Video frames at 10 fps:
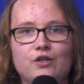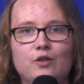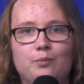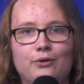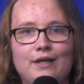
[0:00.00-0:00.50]
The
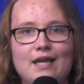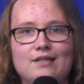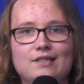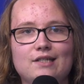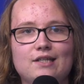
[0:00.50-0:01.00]

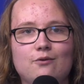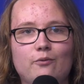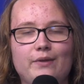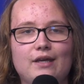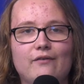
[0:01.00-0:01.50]
pre-ACT will
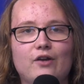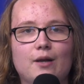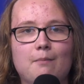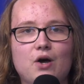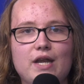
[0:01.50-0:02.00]
be given
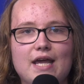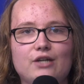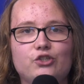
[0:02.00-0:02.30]
on Monday,